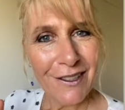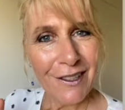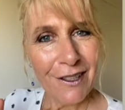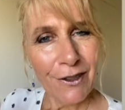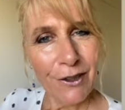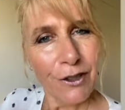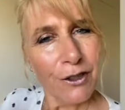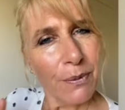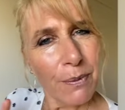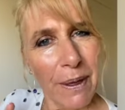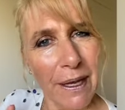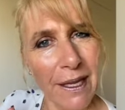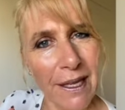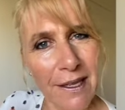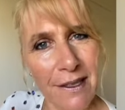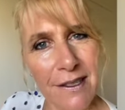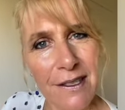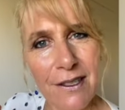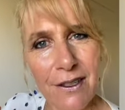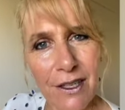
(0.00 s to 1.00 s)
Look back
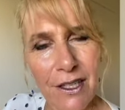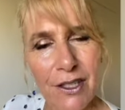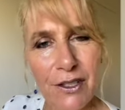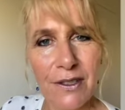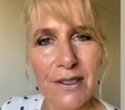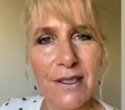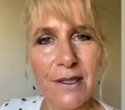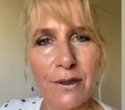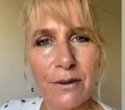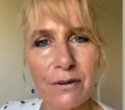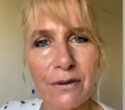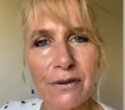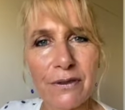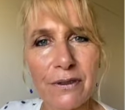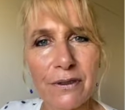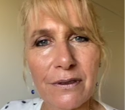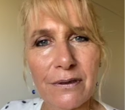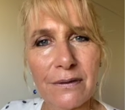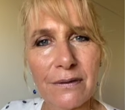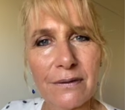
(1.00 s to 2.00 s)
inside yourself.
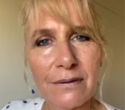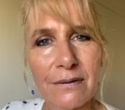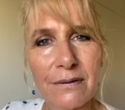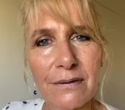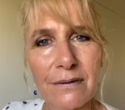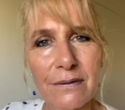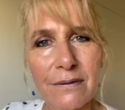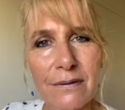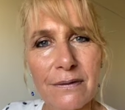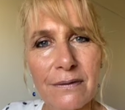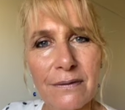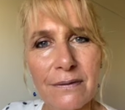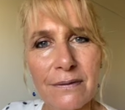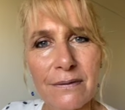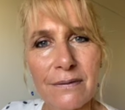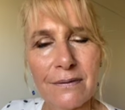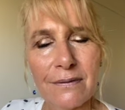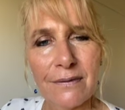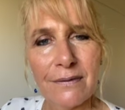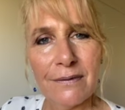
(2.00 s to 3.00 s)

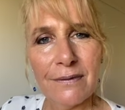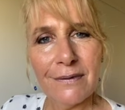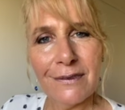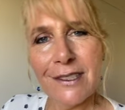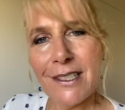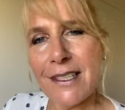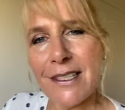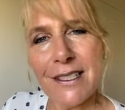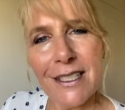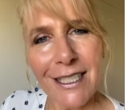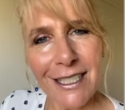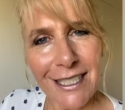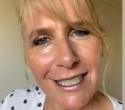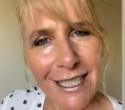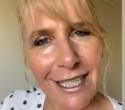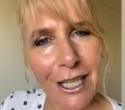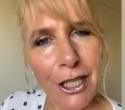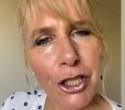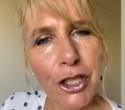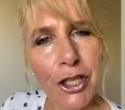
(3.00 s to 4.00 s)
Just start to
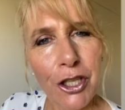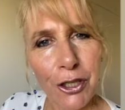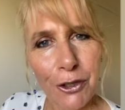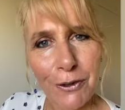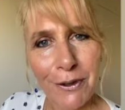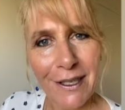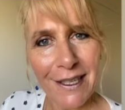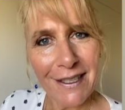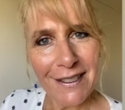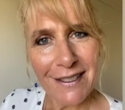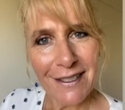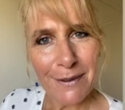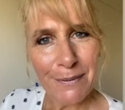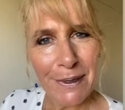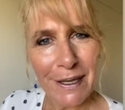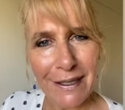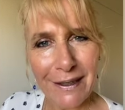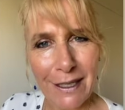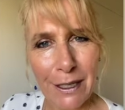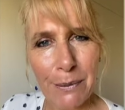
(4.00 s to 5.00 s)
get curious
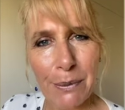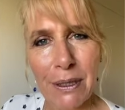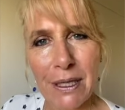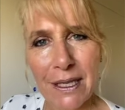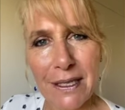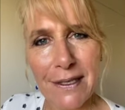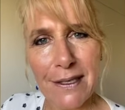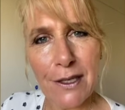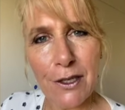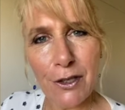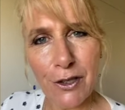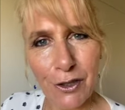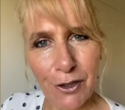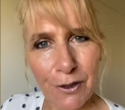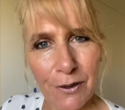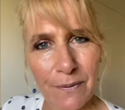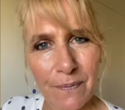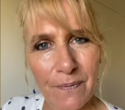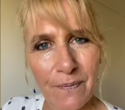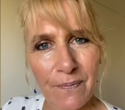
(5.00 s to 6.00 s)
about that place in you
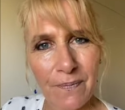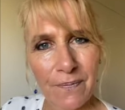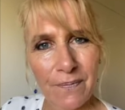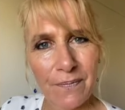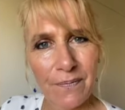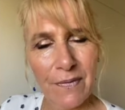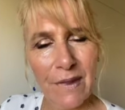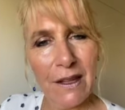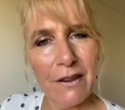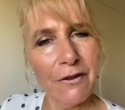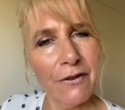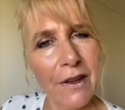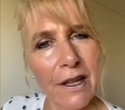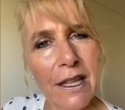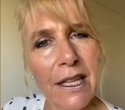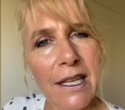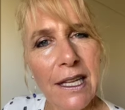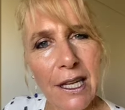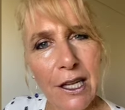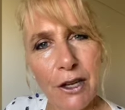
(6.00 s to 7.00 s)
and
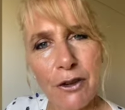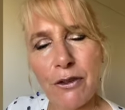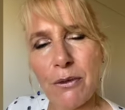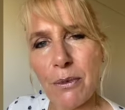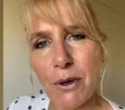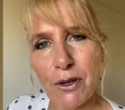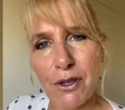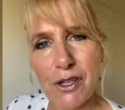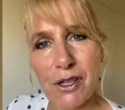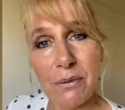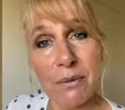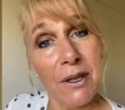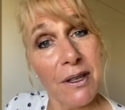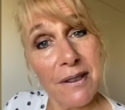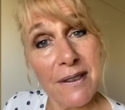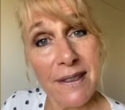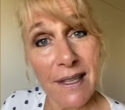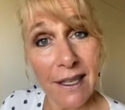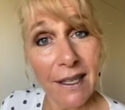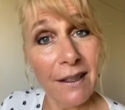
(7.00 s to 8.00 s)
validate your emotion,
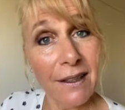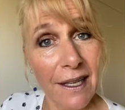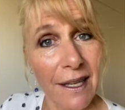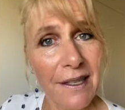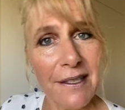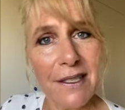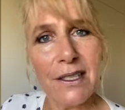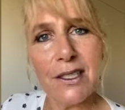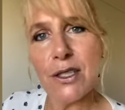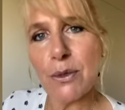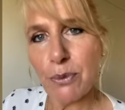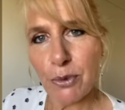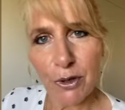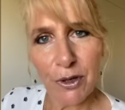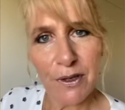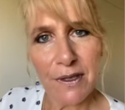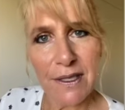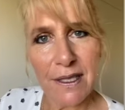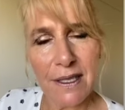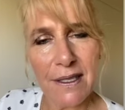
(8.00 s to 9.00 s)
because that allows it to
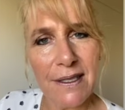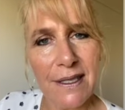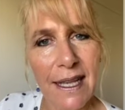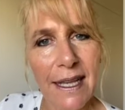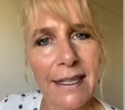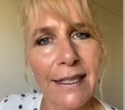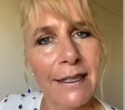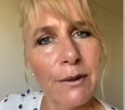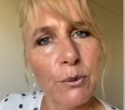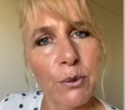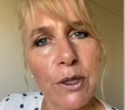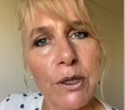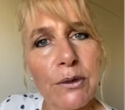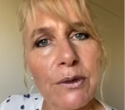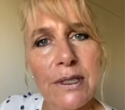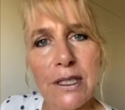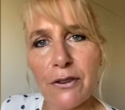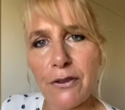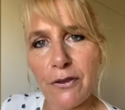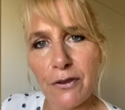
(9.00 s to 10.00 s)
process, and it will
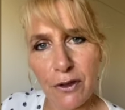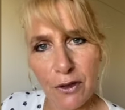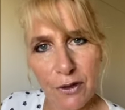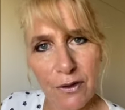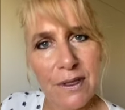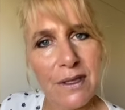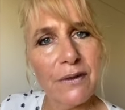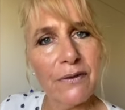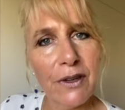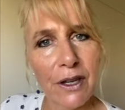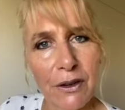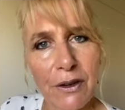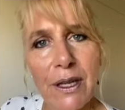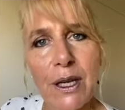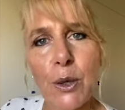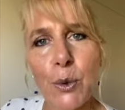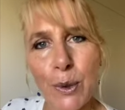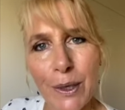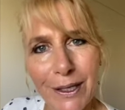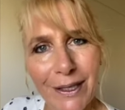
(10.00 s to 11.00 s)
diffuse very
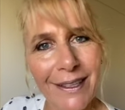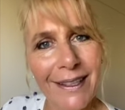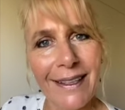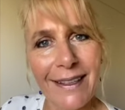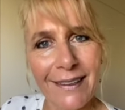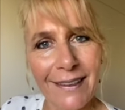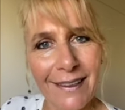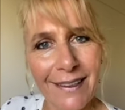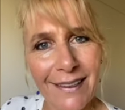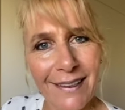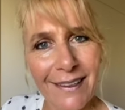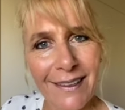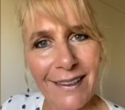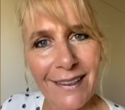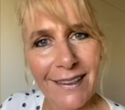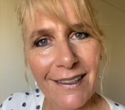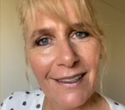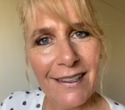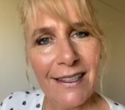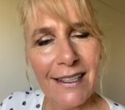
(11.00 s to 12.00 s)
quickly
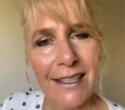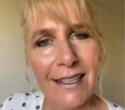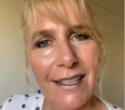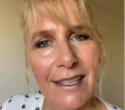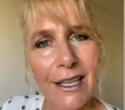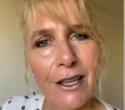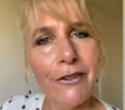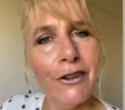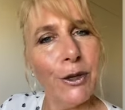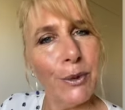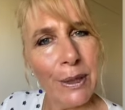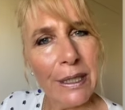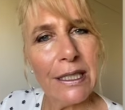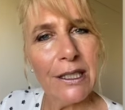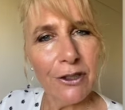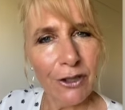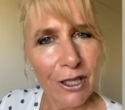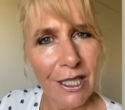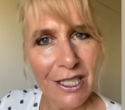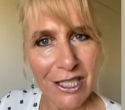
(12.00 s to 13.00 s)
if you
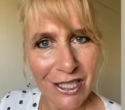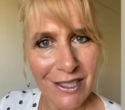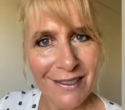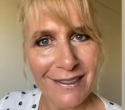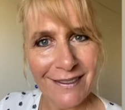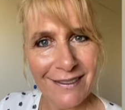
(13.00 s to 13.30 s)
acknowledge it.